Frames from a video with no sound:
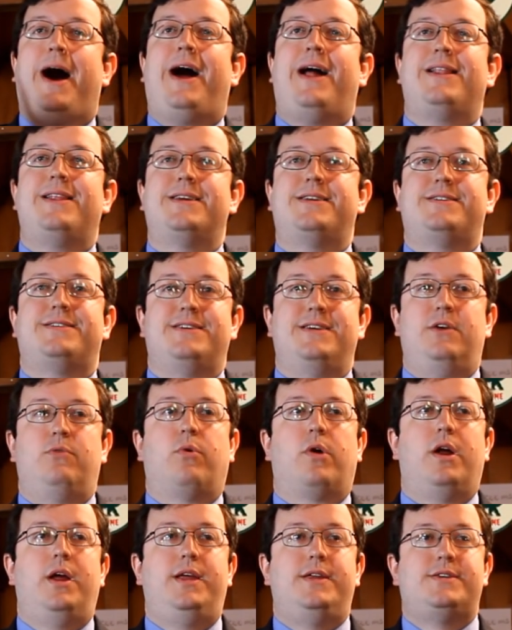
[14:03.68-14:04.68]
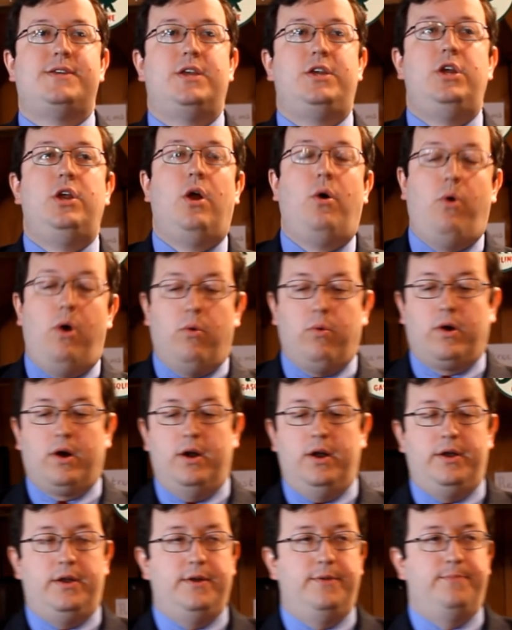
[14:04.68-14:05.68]
policy where he said, you know what we're
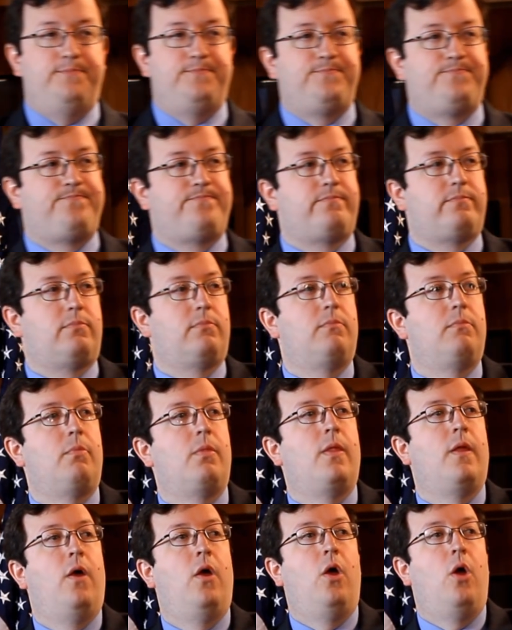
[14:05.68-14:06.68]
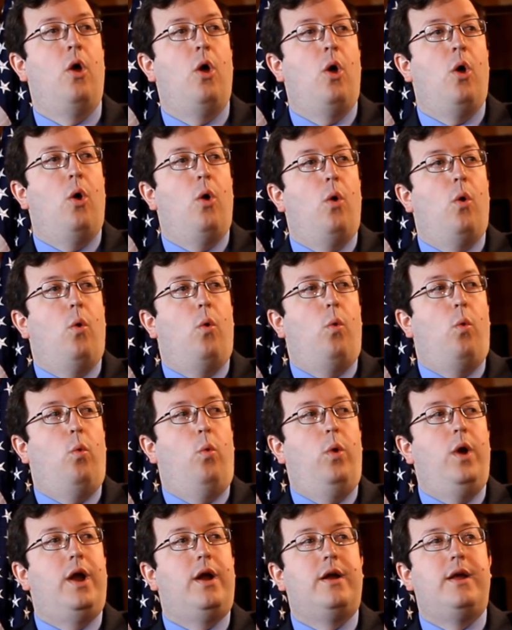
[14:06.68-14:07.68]
going to do?
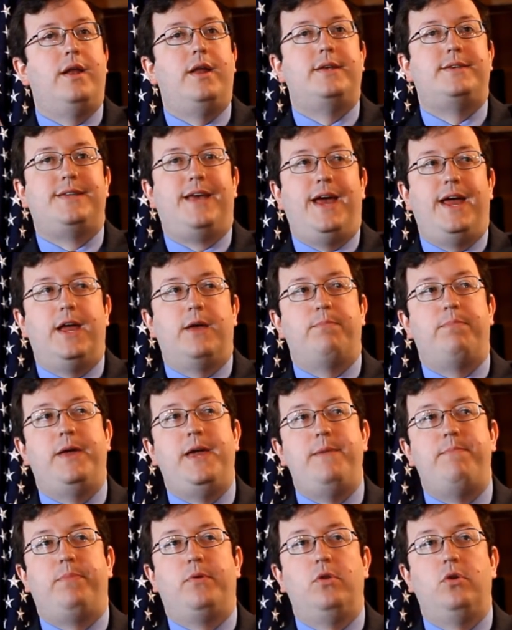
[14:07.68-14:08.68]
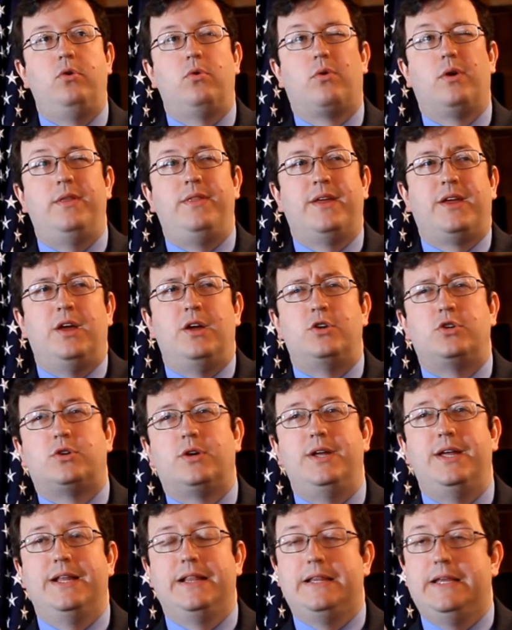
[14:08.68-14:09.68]
We're going to take people who are in the
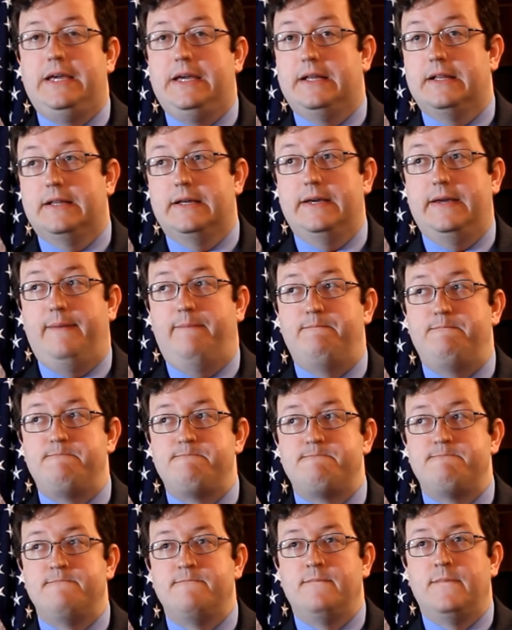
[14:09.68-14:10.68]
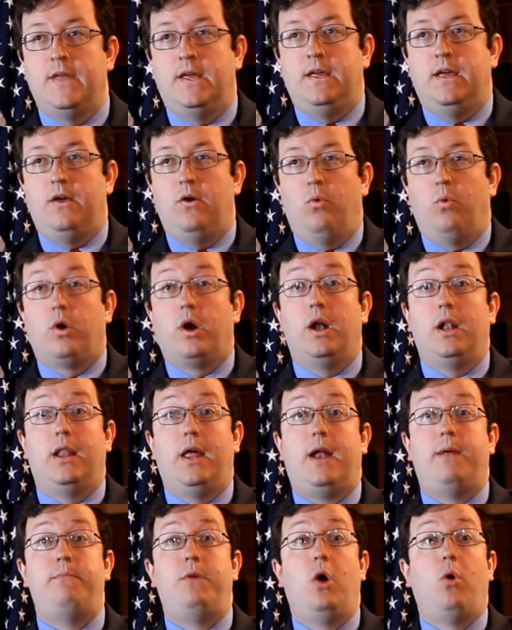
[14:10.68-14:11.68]
country illegally, we're going to
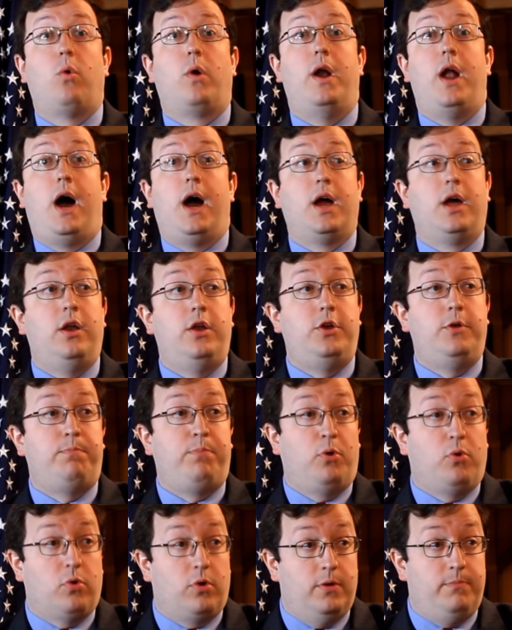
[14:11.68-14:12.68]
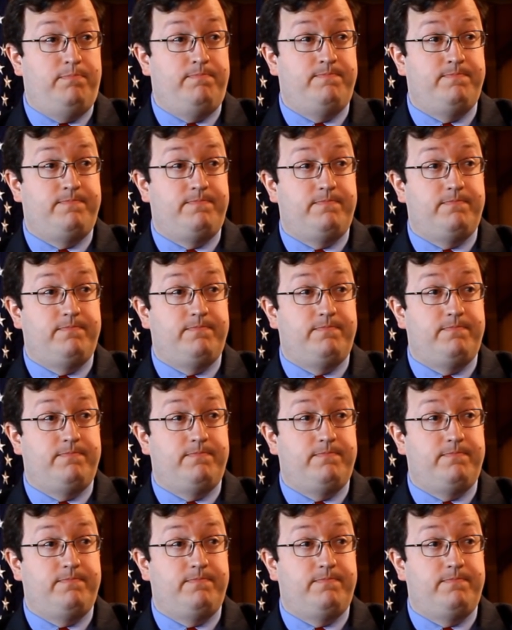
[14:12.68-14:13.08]
let them know we're not going to deport them,